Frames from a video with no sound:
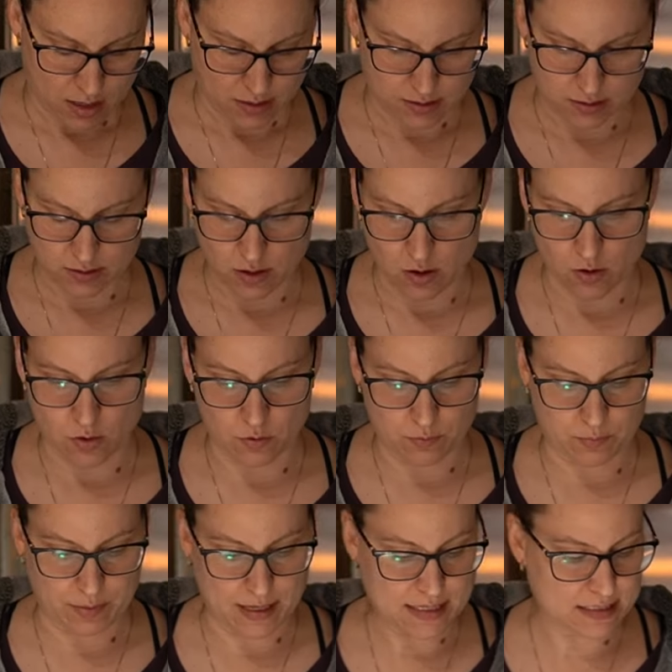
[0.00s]
So
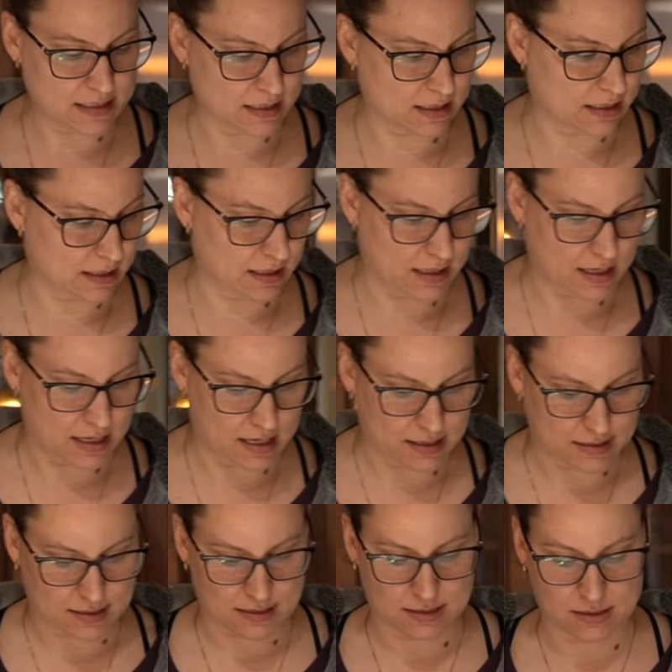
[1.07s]
basically
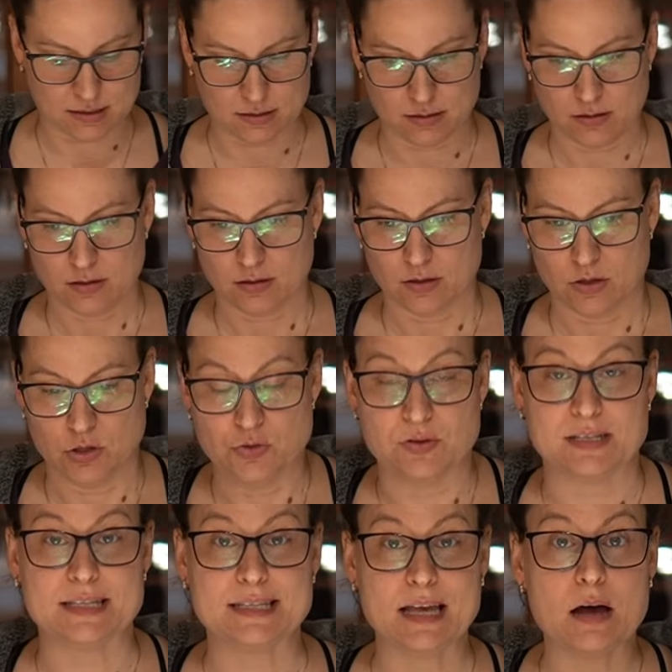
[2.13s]
it's, you
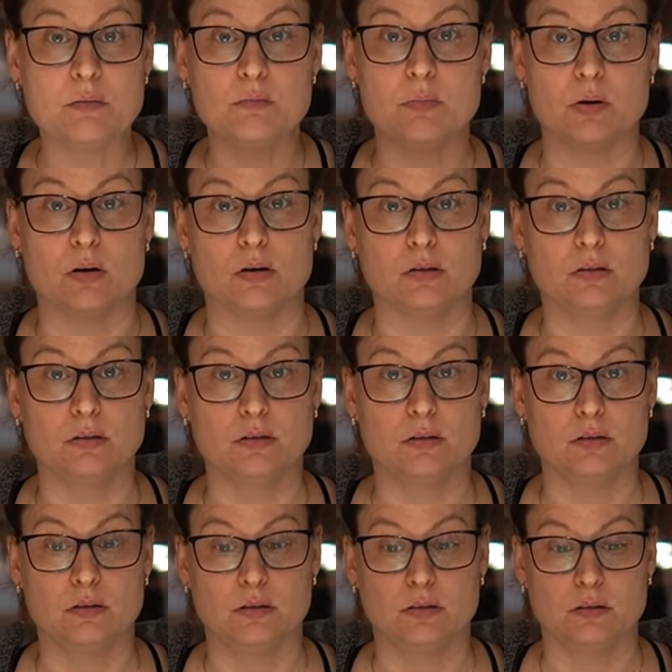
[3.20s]
assemble
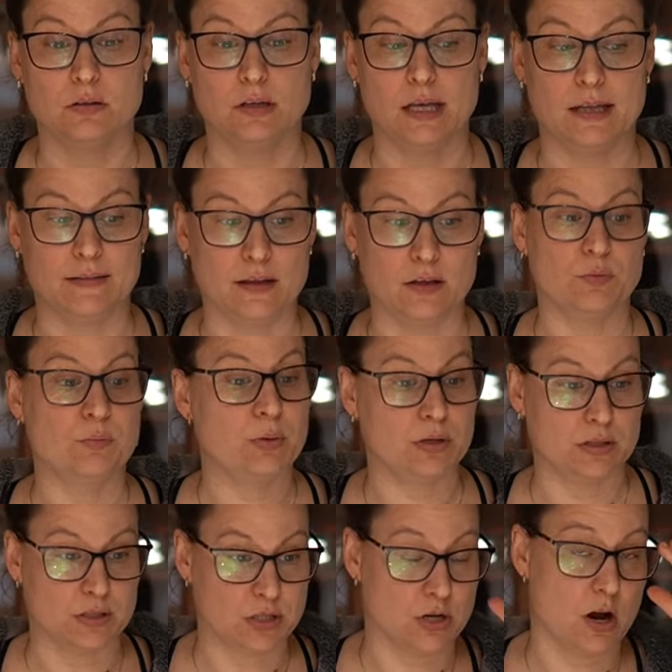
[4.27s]
and put
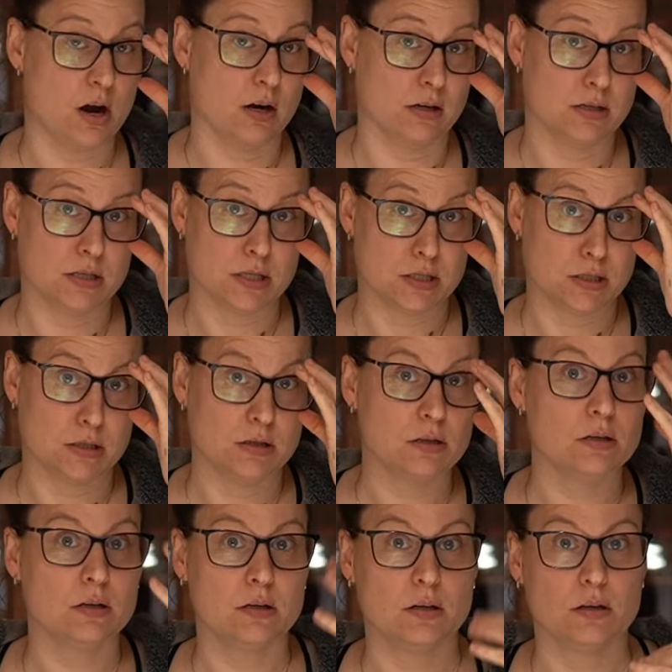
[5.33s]
in jars
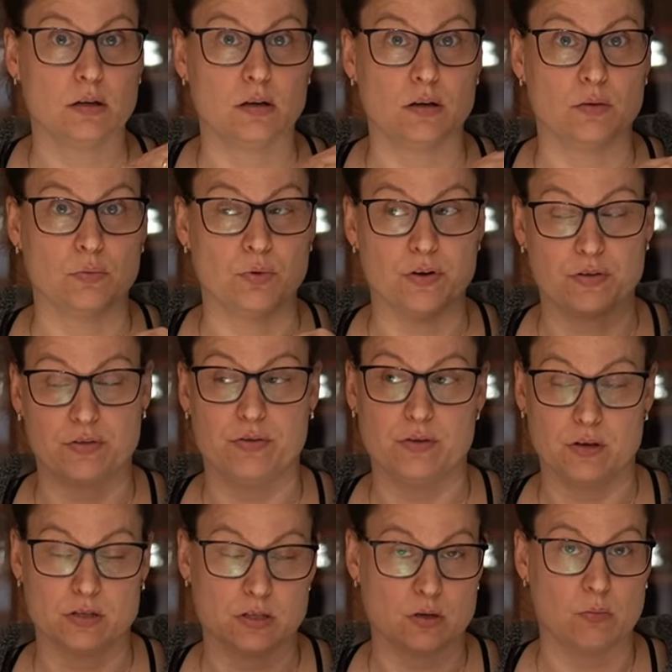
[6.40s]
with
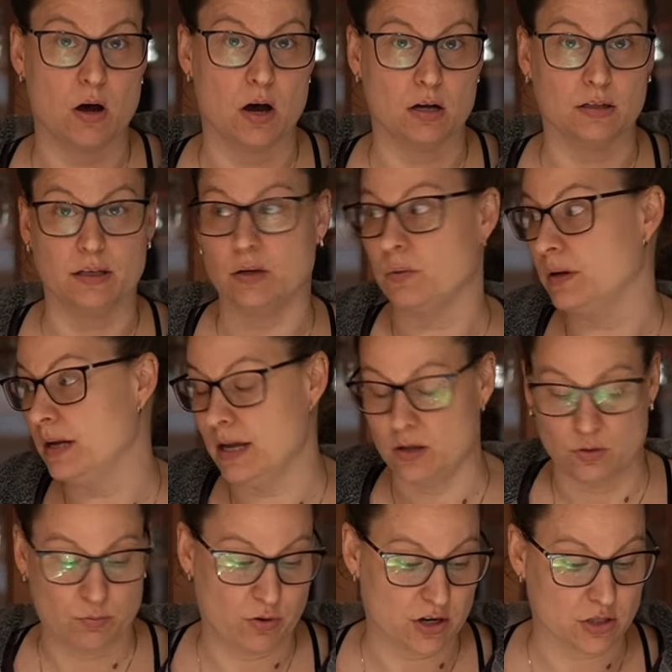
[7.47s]
some hot liquid and
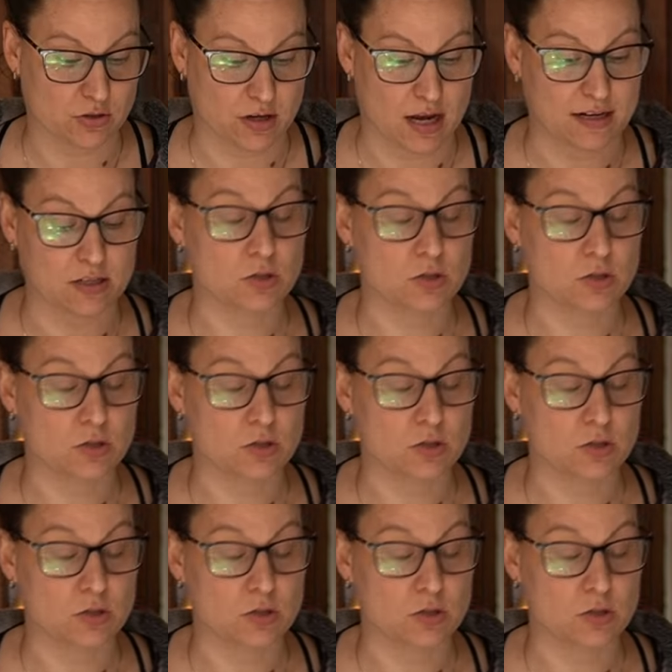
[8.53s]
you pressure can it.